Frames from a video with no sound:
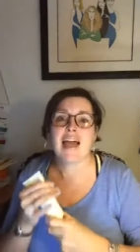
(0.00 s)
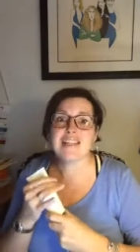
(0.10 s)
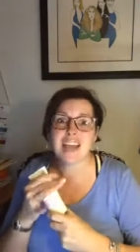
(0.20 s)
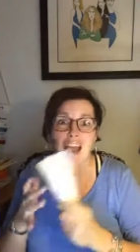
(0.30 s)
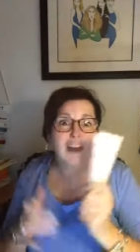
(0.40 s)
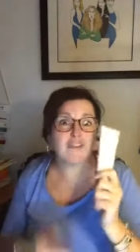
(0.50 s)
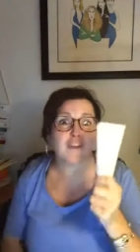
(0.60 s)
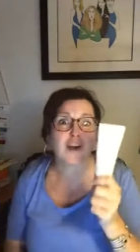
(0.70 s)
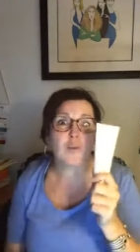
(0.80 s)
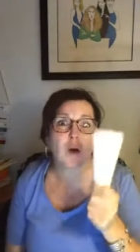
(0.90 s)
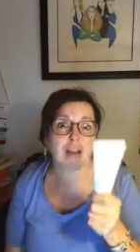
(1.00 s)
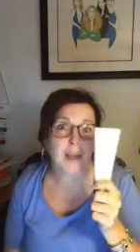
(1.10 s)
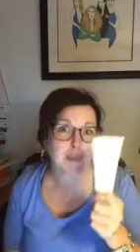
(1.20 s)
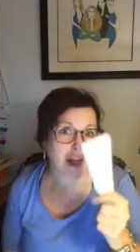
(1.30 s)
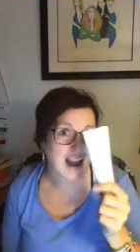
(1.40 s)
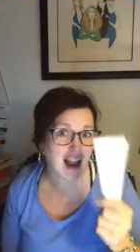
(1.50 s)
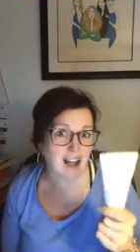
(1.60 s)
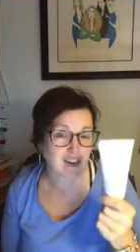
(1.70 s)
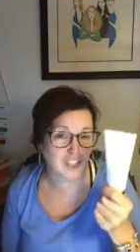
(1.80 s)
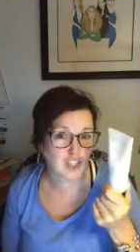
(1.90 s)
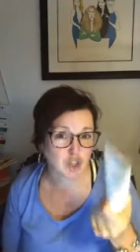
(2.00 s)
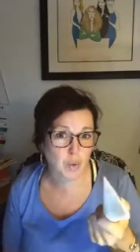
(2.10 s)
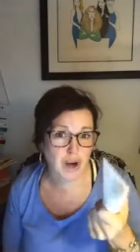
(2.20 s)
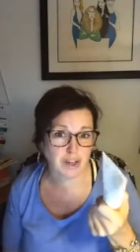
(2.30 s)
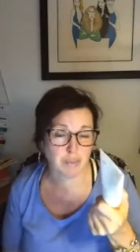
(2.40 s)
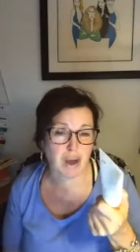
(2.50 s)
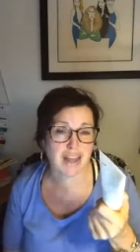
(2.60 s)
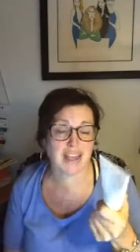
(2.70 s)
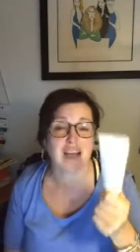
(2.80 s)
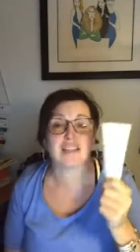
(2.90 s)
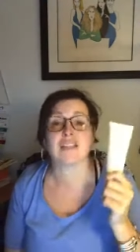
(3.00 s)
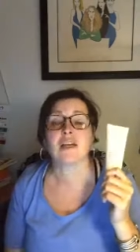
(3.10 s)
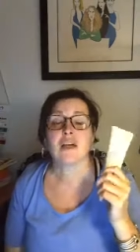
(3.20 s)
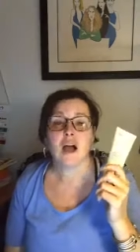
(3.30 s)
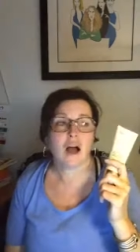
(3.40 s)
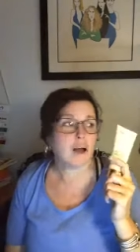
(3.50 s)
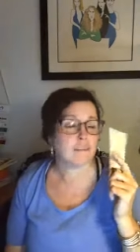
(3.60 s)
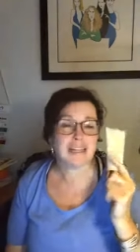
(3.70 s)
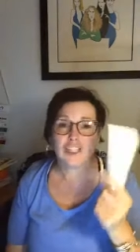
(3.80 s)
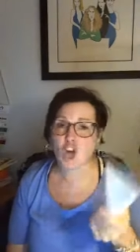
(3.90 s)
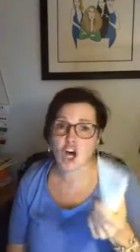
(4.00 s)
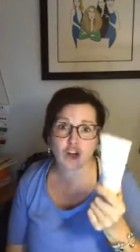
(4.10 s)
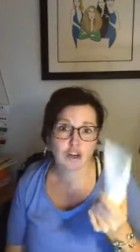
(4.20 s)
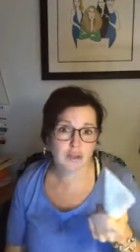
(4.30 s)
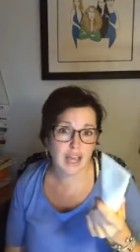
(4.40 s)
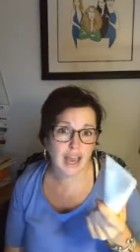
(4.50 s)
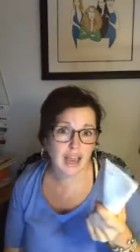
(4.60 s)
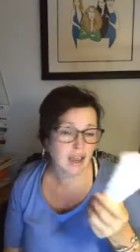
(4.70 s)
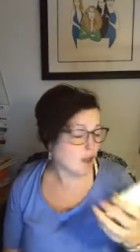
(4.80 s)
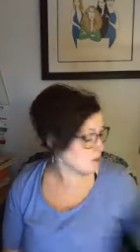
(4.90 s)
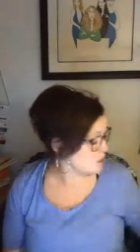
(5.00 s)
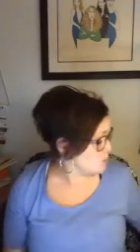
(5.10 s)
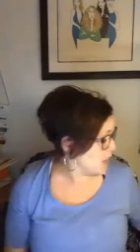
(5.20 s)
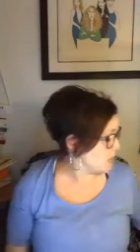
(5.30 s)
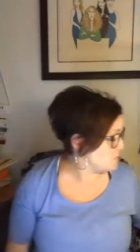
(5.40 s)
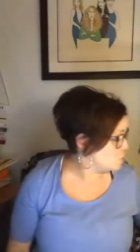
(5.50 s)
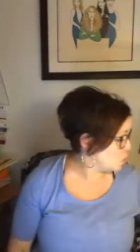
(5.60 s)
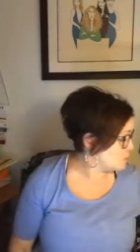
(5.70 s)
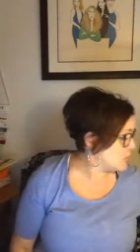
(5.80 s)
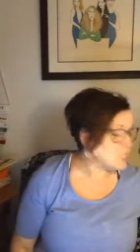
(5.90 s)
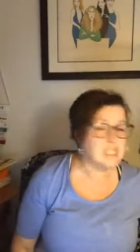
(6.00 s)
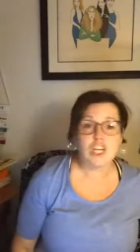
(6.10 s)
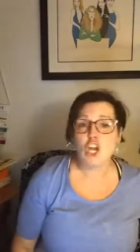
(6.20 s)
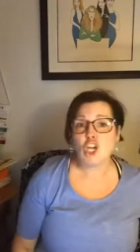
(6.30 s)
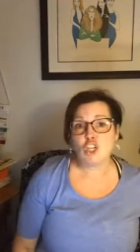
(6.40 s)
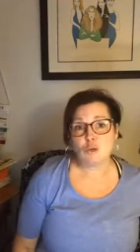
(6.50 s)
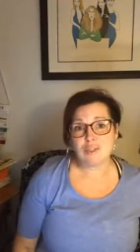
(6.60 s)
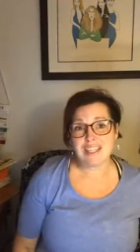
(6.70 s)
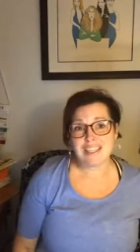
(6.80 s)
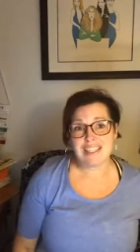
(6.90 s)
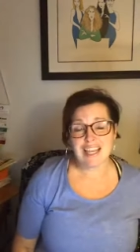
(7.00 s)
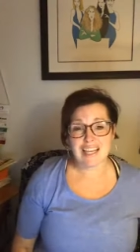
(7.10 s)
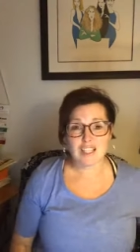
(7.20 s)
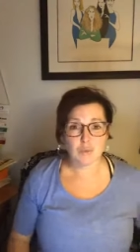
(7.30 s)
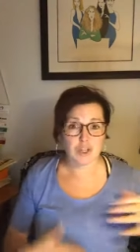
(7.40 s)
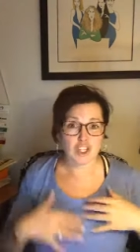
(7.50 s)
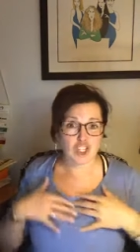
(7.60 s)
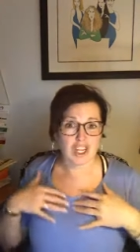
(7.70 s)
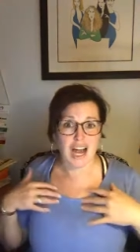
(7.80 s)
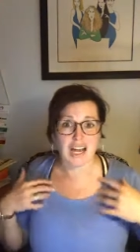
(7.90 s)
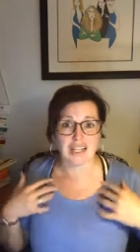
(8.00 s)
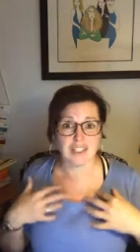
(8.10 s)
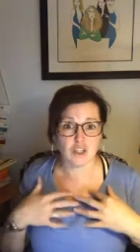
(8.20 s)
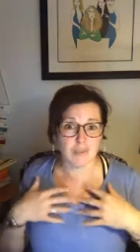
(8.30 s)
and everyone in my house swears by this. Uh, my daughter, who's a competitive gymnast, uses this when she got a